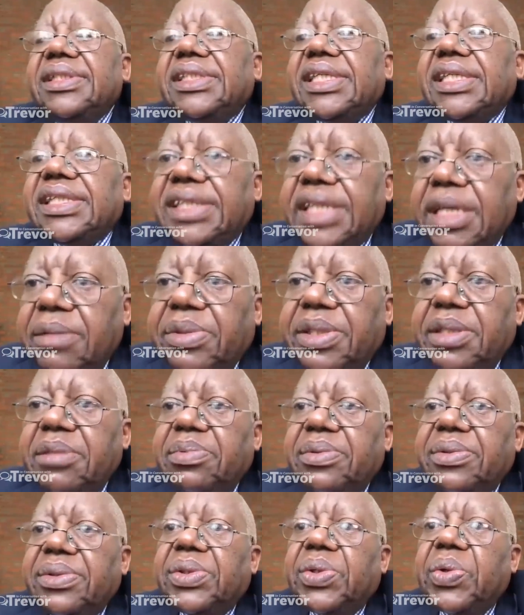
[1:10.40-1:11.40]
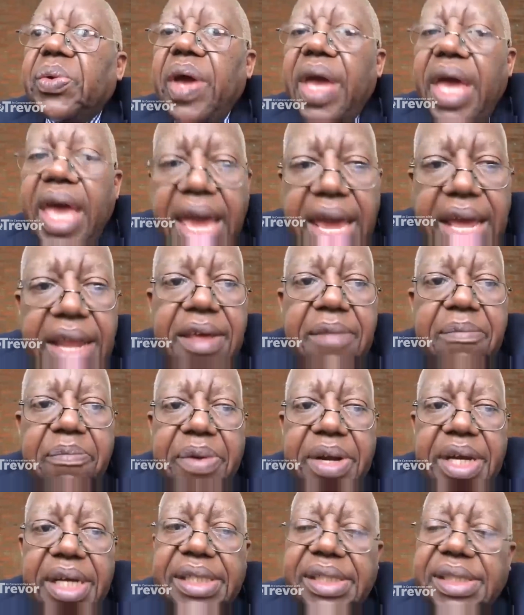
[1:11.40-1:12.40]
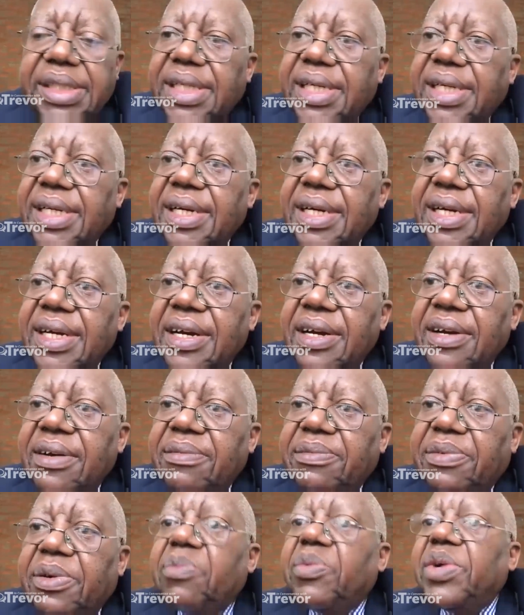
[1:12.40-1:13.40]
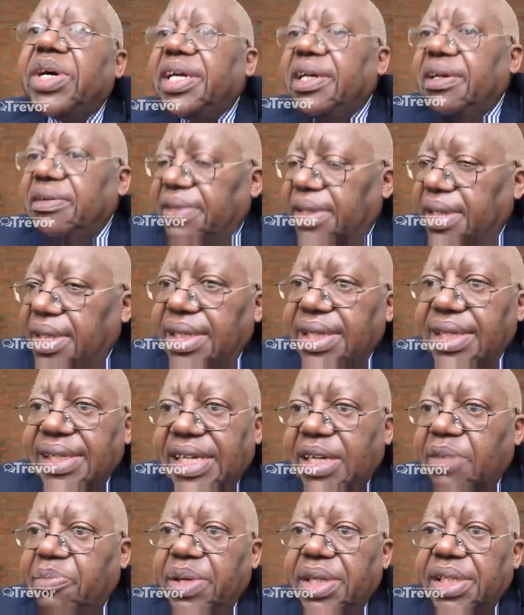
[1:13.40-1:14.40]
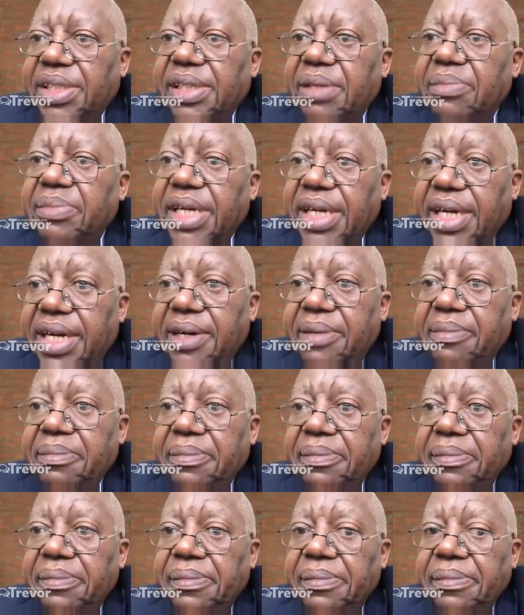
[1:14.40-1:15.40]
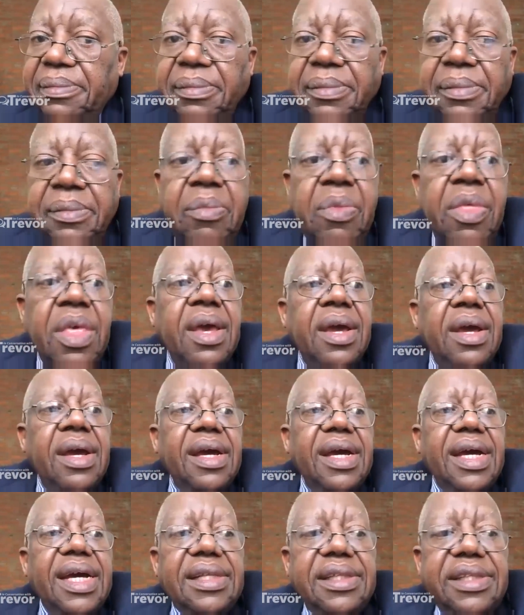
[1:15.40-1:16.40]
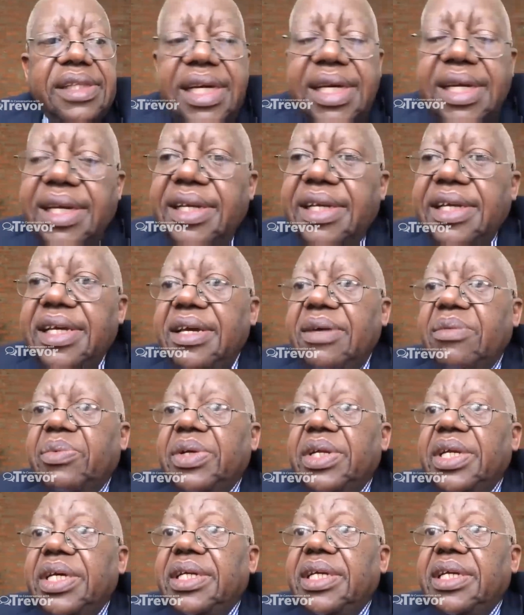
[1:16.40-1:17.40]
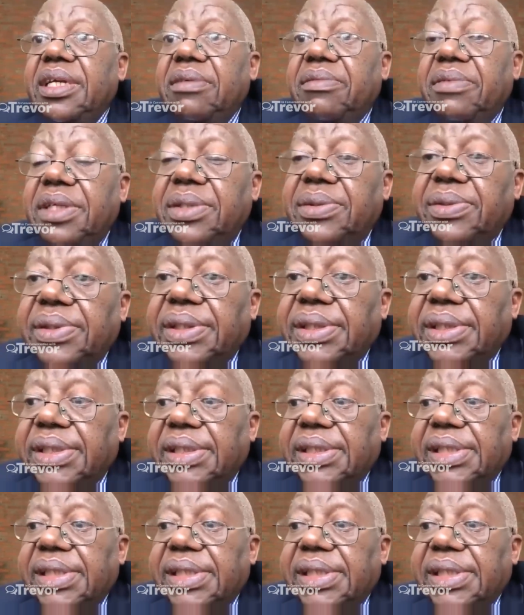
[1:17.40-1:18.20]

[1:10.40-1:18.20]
susceptible to any pressure from wherever that pressure may come. Mm. And thirdly, we need individuals